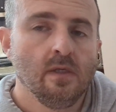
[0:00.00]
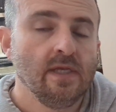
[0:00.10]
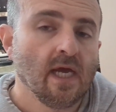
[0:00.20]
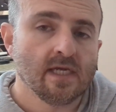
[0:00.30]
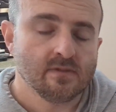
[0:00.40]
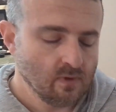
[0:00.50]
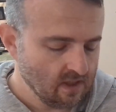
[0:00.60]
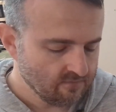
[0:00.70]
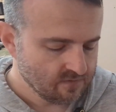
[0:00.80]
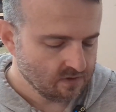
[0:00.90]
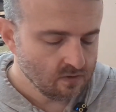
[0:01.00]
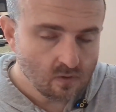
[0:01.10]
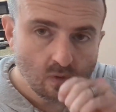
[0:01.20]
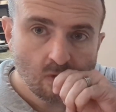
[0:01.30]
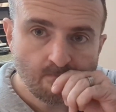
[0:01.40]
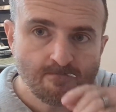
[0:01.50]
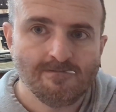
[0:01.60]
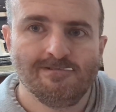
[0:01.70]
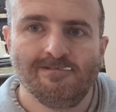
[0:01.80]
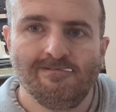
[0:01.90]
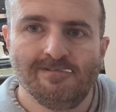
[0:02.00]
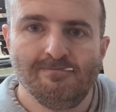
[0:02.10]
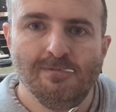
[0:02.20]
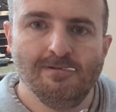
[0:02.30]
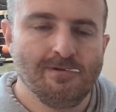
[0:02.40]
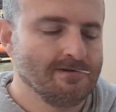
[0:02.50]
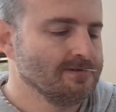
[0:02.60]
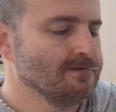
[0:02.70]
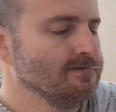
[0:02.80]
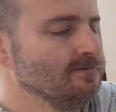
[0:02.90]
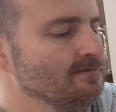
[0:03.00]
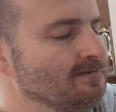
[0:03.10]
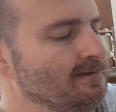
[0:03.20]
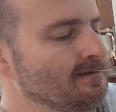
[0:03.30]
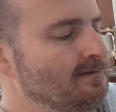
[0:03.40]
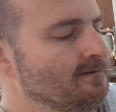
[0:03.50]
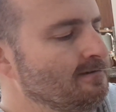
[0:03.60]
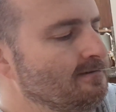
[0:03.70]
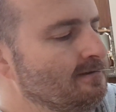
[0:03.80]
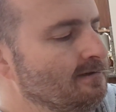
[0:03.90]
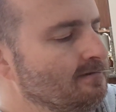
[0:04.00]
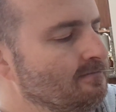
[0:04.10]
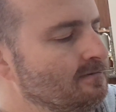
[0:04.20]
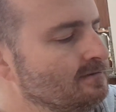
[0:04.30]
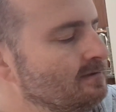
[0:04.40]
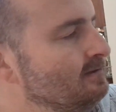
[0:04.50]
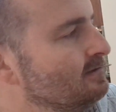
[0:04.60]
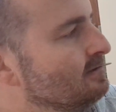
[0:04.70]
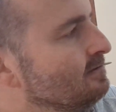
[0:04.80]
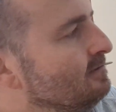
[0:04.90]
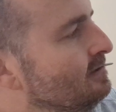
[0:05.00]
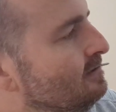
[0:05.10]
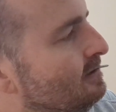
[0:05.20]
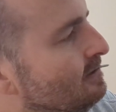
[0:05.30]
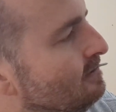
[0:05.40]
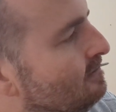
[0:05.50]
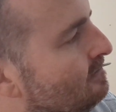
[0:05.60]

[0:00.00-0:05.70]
Next, we have two twenty-five millimeter screws that we're just going to screw in here.